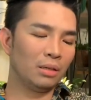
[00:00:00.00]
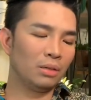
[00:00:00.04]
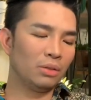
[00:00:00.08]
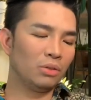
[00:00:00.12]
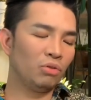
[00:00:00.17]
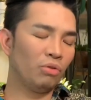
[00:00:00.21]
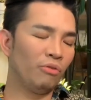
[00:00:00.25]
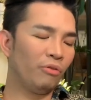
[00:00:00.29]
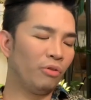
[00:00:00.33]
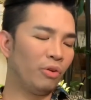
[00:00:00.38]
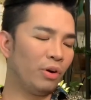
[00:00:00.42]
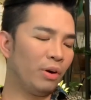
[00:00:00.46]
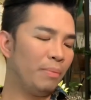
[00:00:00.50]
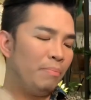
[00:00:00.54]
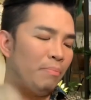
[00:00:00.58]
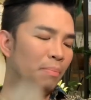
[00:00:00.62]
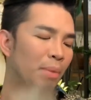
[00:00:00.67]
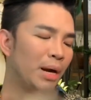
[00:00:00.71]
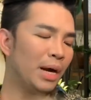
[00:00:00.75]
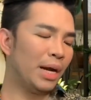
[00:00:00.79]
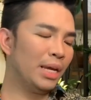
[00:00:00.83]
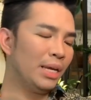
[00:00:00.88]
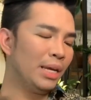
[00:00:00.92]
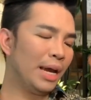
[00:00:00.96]
So for
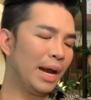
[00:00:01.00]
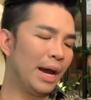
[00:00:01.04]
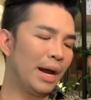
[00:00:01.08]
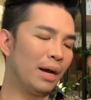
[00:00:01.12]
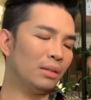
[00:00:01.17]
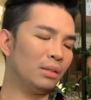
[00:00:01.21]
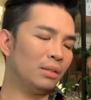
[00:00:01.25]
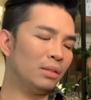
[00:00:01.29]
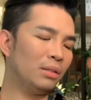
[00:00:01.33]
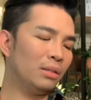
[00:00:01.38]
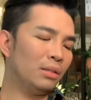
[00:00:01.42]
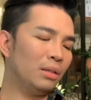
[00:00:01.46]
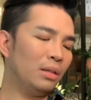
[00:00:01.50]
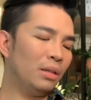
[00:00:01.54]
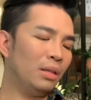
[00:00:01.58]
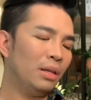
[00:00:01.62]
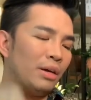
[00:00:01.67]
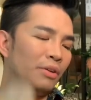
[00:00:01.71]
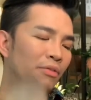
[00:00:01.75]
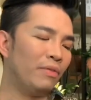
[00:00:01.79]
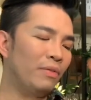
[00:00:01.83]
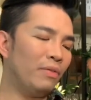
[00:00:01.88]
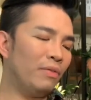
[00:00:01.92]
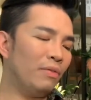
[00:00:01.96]
my cats,
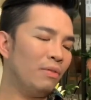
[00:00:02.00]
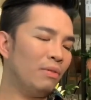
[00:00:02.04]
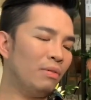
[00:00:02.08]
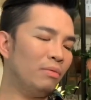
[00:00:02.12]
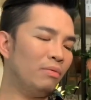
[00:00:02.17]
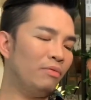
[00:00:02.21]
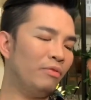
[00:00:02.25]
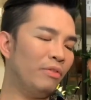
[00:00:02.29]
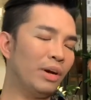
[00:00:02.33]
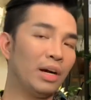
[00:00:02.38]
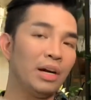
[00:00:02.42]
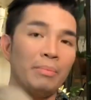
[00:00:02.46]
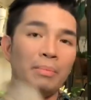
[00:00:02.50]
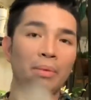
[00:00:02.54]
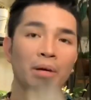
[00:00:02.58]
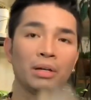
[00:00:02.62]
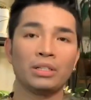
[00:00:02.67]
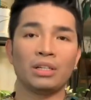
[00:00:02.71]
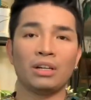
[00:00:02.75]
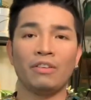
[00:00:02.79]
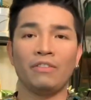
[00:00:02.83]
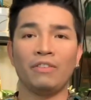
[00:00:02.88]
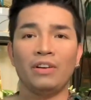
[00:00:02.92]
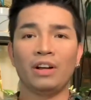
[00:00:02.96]
they're very
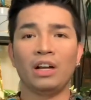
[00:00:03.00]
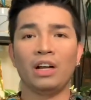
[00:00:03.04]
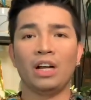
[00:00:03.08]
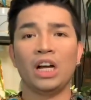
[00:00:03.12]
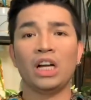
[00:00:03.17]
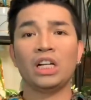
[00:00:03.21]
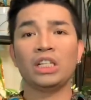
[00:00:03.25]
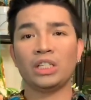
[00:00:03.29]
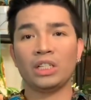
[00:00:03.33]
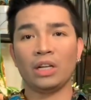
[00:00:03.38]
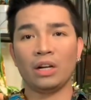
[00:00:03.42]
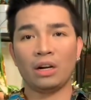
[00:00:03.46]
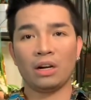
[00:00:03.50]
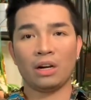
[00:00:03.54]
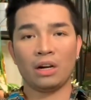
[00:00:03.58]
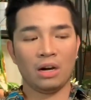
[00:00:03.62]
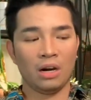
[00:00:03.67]
much of a hunter,